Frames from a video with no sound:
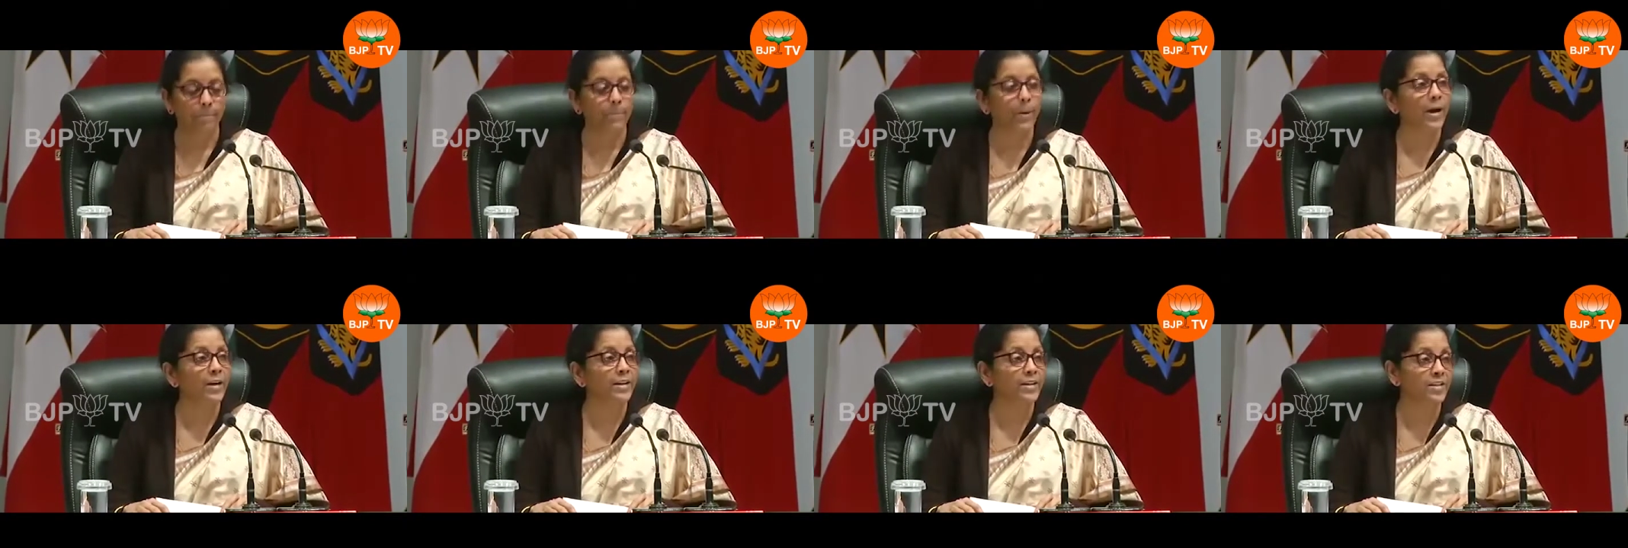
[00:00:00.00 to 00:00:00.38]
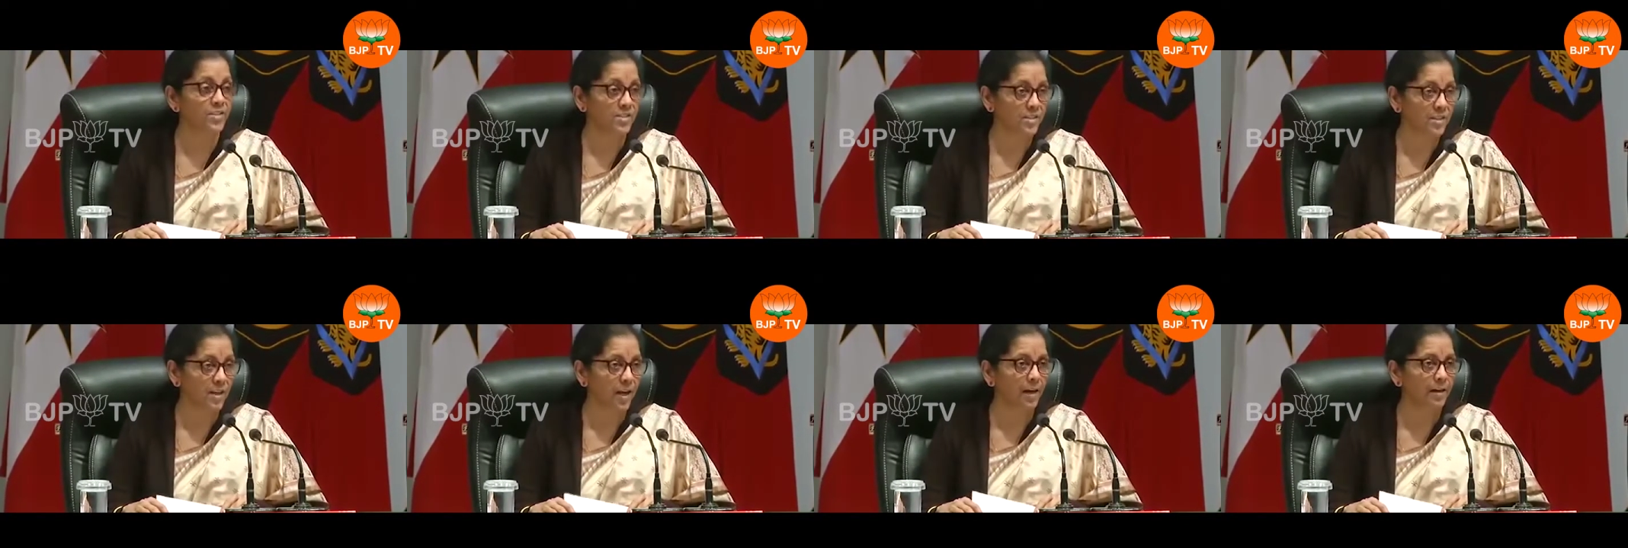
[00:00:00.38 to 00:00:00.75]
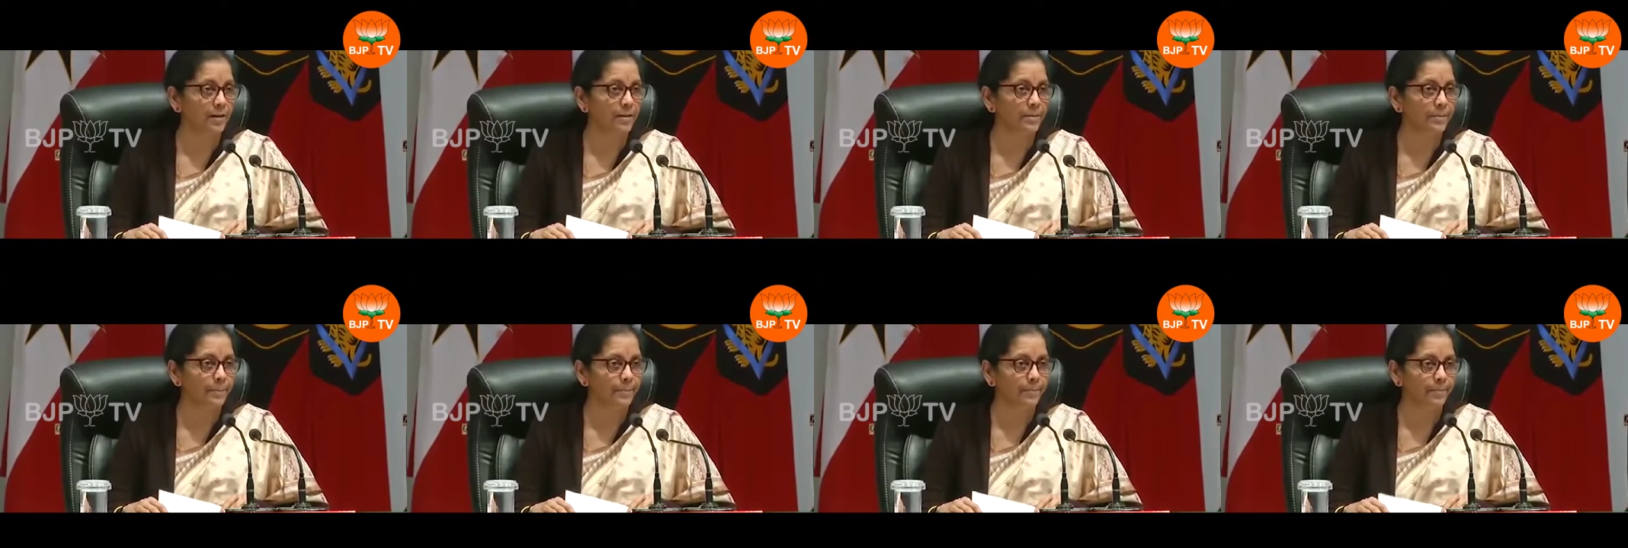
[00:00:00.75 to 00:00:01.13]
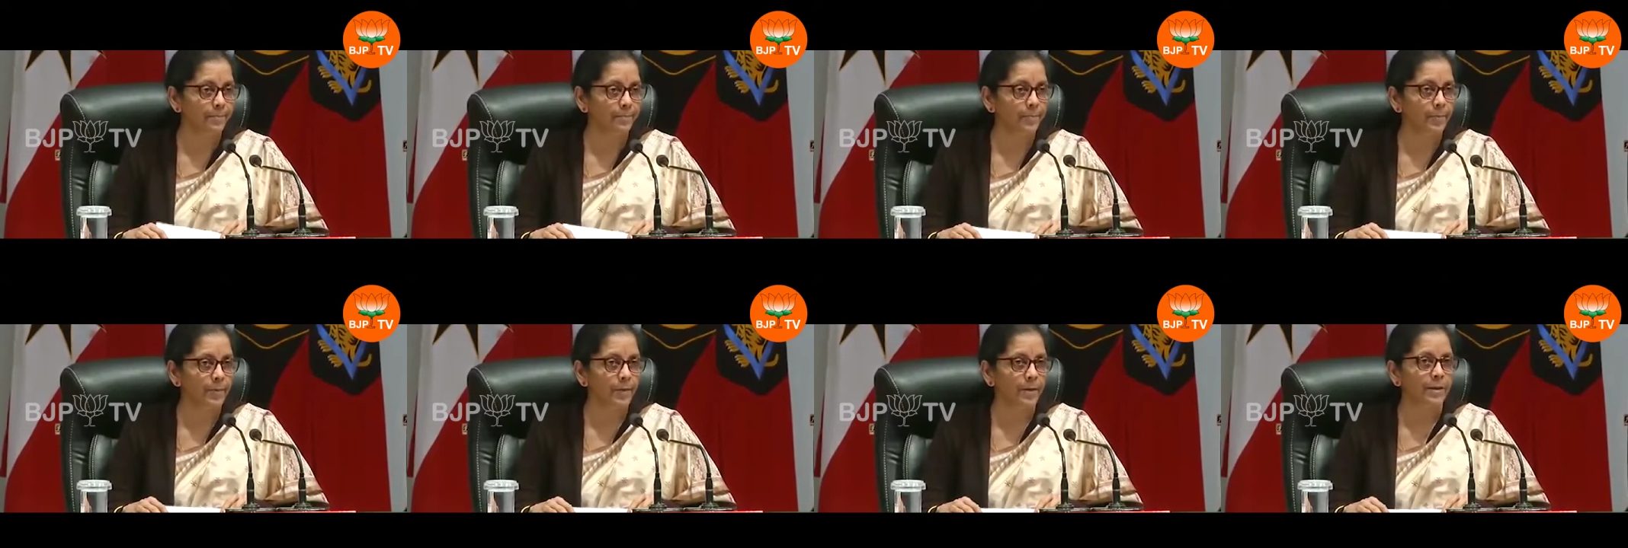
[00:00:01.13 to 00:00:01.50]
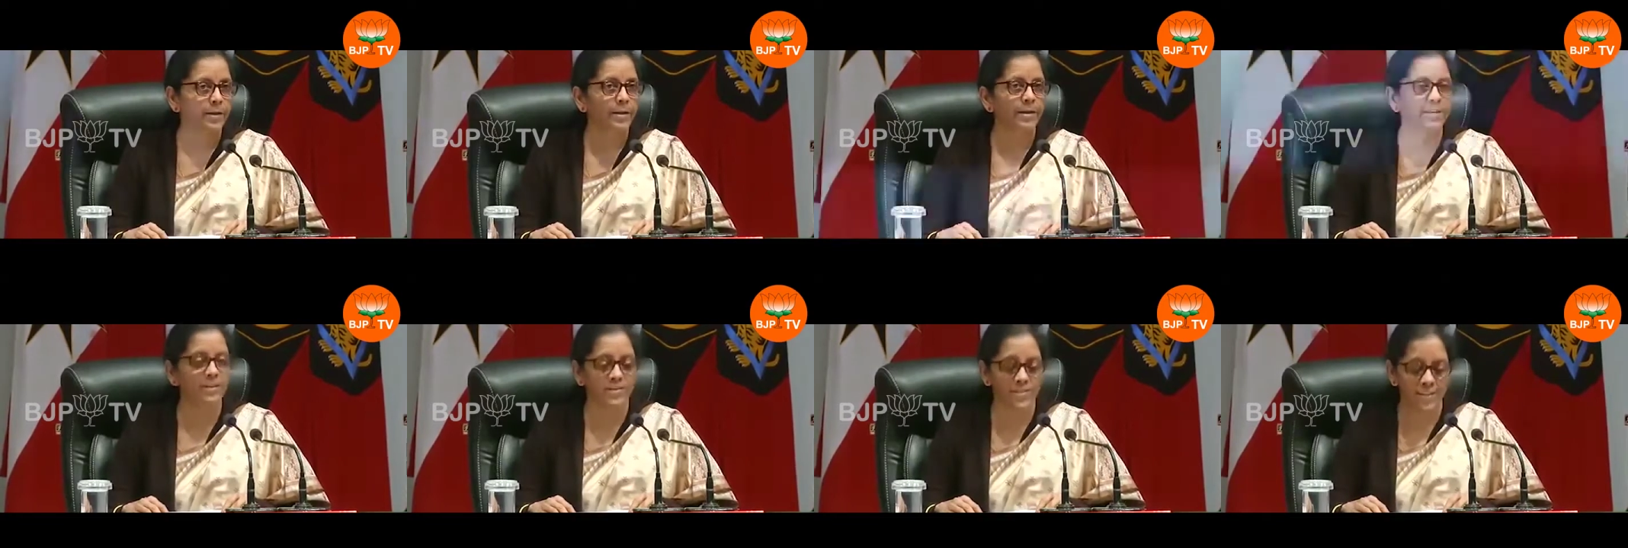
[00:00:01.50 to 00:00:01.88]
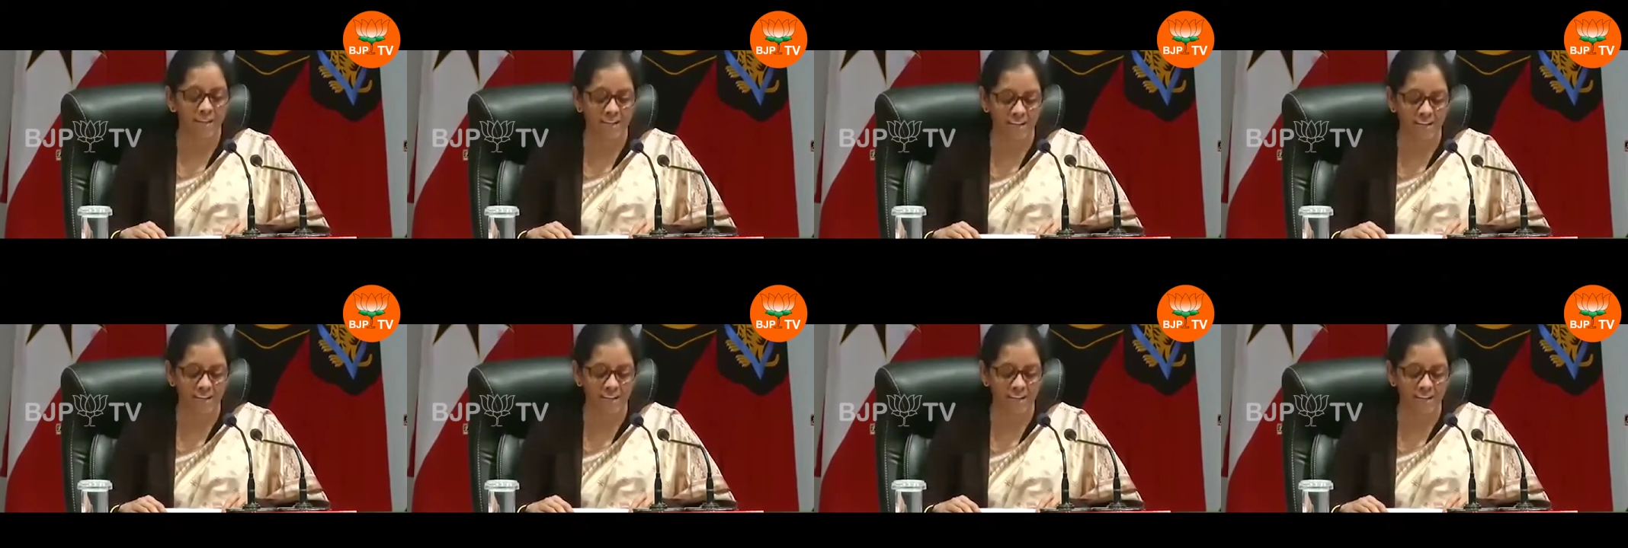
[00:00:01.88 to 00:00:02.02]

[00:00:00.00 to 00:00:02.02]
Pakistan is